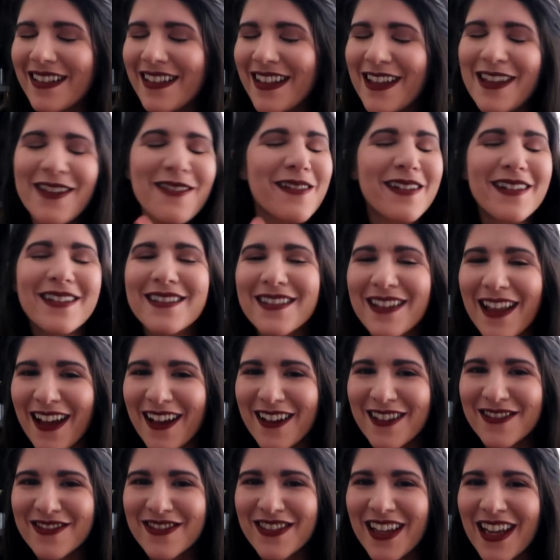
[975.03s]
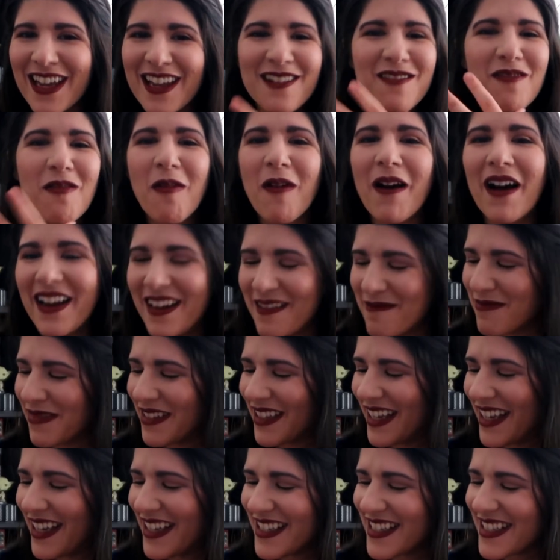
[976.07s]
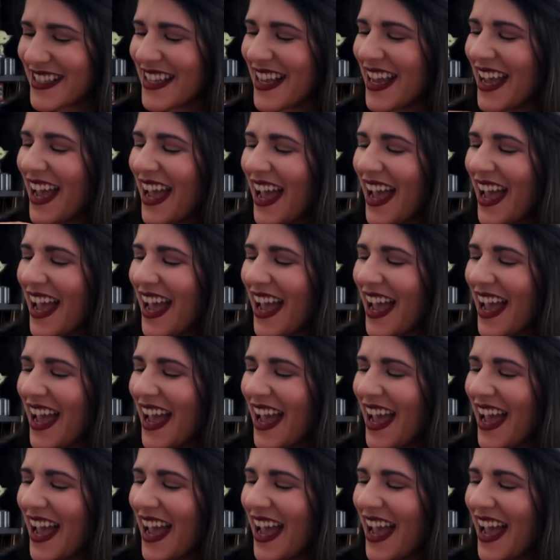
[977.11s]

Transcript: that you could love in one place.